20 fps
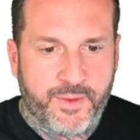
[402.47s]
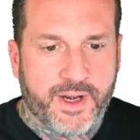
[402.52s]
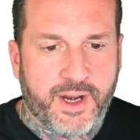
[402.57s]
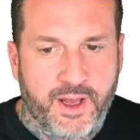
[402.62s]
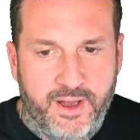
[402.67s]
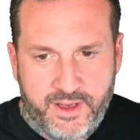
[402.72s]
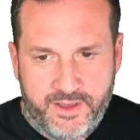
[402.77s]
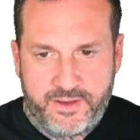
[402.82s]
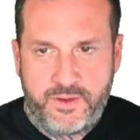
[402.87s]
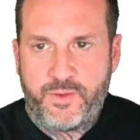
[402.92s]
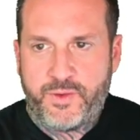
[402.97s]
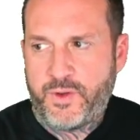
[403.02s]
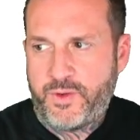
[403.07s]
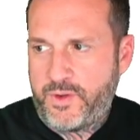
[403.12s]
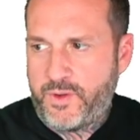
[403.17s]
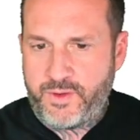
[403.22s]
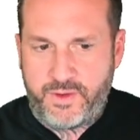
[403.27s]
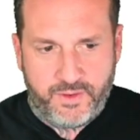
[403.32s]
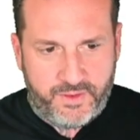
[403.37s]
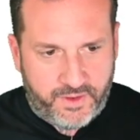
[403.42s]
It went, uh, ah, you, you,
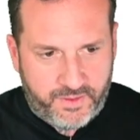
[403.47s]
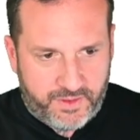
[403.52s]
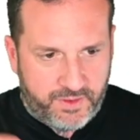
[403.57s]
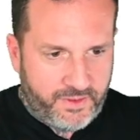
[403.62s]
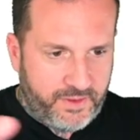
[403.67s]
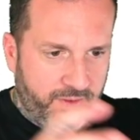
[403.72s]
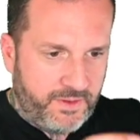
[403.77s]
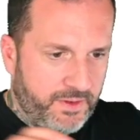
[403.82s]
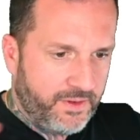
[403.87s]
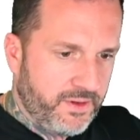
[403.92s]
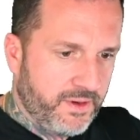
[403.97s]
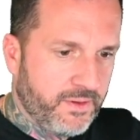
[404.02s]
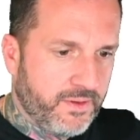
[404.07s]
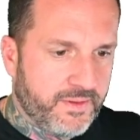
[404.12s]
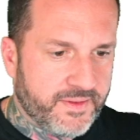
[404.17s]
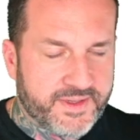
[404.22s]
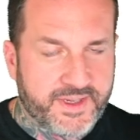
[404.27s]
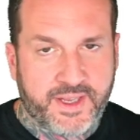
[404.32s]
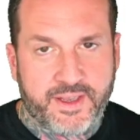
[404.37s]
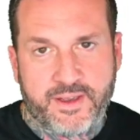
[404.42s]
you, you, you, you, you, you, you.
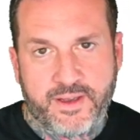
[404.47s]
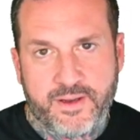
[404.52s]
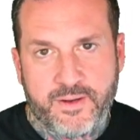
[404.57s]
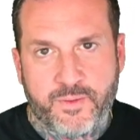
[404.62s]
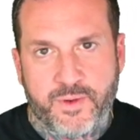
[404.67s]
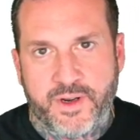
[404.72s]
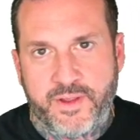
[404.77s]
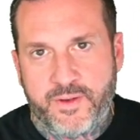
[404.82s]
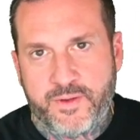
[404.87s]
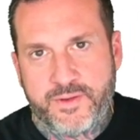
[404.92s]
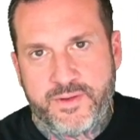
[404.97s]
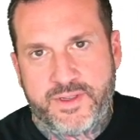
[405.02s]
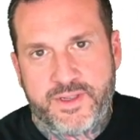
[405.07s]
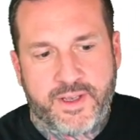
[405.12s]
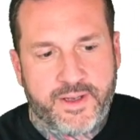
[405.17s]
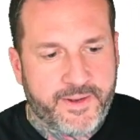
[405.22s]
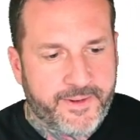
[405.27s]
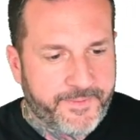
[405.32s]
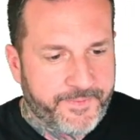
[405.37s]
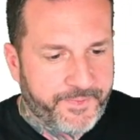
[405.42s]
It was like uh, one of those
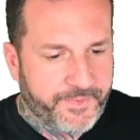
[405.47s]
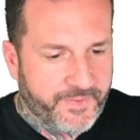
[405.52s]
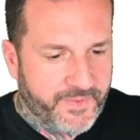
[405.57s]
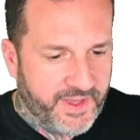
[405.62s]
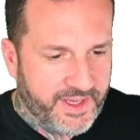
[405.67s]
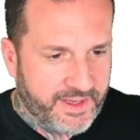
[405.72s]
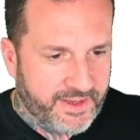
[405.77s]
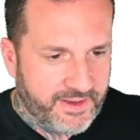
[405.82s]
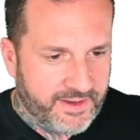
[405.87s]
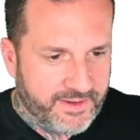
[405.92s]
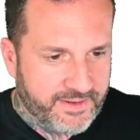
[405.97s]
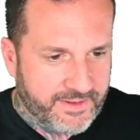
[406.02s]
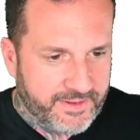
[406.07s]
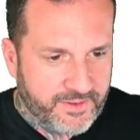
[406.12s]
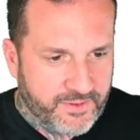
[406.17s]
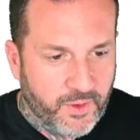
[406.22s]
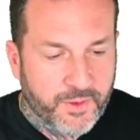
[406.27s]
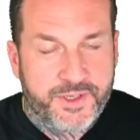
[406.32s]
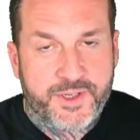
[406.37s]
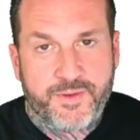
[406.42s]
um, like uh,
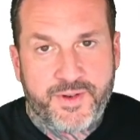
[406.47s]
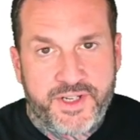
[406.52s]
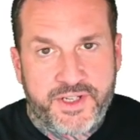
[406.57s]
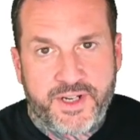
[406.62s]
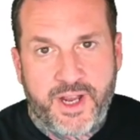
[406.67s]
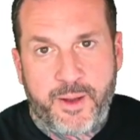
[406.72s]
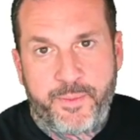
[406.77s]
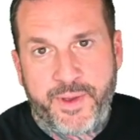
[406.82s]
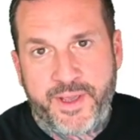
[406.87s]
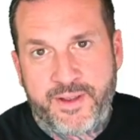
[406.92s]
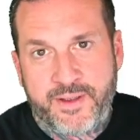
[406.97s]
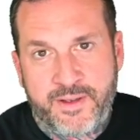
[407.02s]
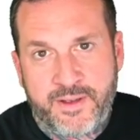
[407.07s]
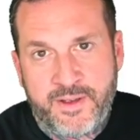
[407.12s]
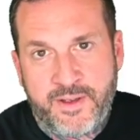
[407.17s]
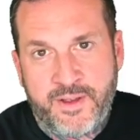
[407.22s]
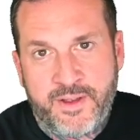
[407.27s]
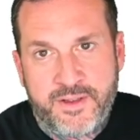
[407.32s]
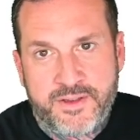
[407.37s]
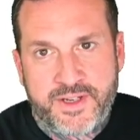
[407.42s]
grocery shopping
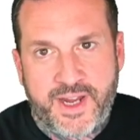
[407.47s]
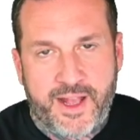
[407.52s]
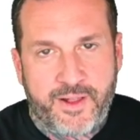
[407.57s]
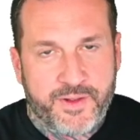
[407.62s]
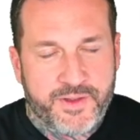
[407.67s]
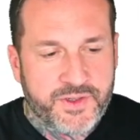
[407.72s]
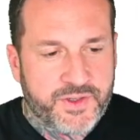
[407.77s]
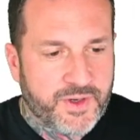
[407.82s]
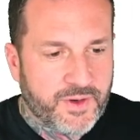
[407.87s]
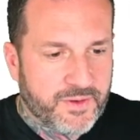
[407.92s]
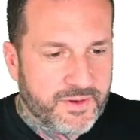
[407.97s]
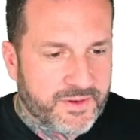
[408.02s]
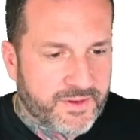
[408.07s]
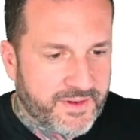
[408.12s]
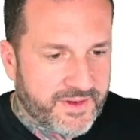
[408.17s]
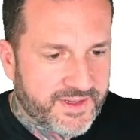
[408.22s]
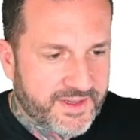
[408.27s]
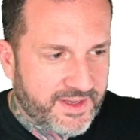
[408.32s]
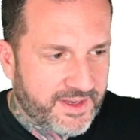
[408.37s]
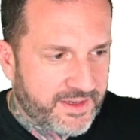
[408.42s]
challenge shows
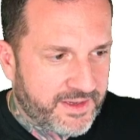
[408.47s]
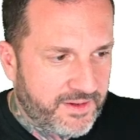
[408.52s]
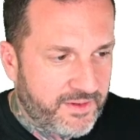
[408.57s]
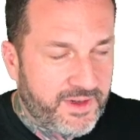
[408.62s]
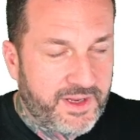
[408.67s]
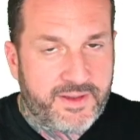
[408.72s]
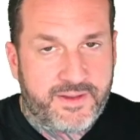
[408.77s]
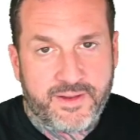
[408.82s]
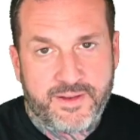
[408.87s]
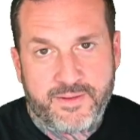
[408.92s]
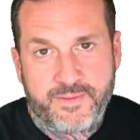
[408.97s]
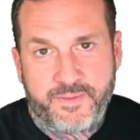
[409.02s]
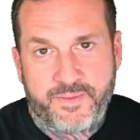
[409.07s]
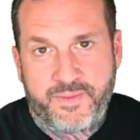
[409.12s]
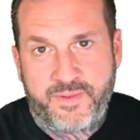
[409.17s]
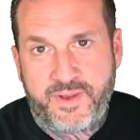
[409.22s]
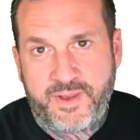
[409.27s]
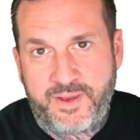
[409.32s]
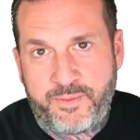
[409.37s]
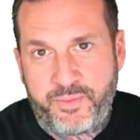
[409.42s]
where it's like, you need
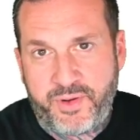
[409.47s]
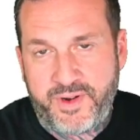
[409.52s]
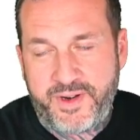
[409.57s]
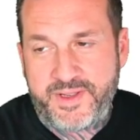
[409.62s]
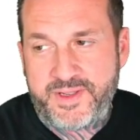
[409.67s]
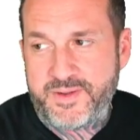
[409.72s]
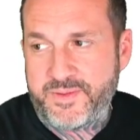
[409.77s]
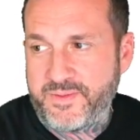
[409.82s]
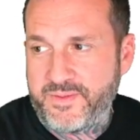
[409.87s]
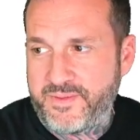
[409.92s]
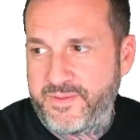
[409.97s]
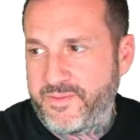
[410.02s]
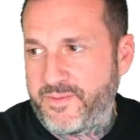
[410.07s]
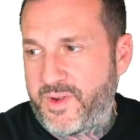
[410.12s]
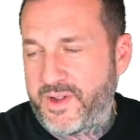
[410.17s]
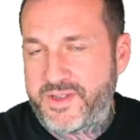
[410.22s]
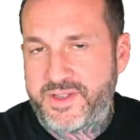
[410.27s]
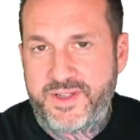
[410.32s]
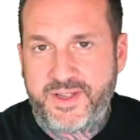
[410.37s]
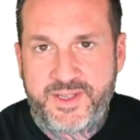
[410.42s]
to put as
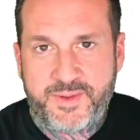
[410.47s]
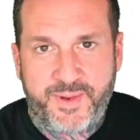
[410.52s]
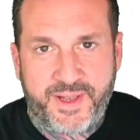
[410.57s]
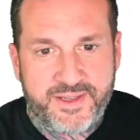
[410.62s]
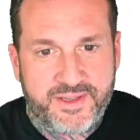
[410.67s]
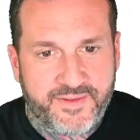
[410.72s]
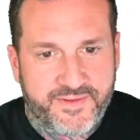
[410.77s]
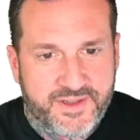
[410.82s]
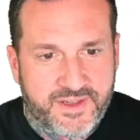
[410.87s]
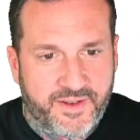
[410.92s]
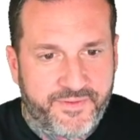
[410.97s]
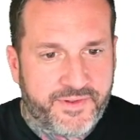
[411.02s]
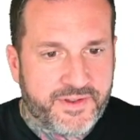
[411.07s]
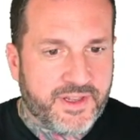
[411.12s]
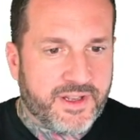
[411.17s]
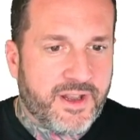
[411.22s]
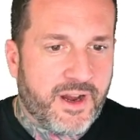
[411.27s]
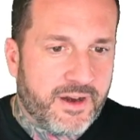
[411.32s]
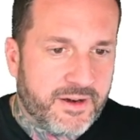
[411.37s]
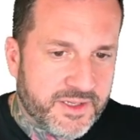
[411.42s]
much expensive stuff
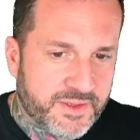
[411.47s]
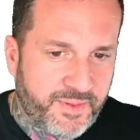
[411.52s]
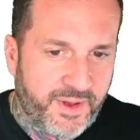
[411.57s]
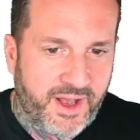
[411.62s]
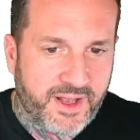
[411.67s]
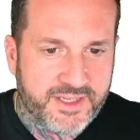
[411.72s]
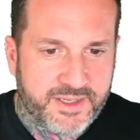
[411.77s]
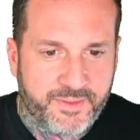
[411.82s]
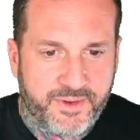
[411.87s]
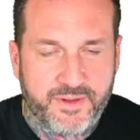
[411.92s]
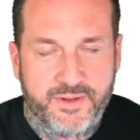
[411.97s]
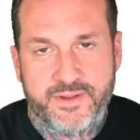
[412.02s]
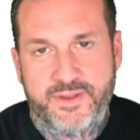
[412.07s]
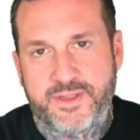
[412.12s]
in the cart as possible.